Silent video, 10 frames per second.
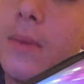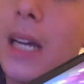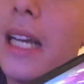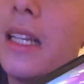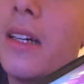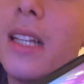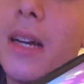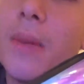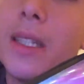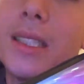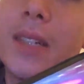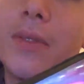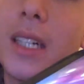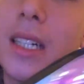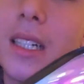I know that most of
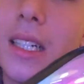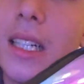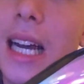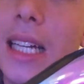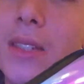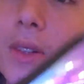you are going to ask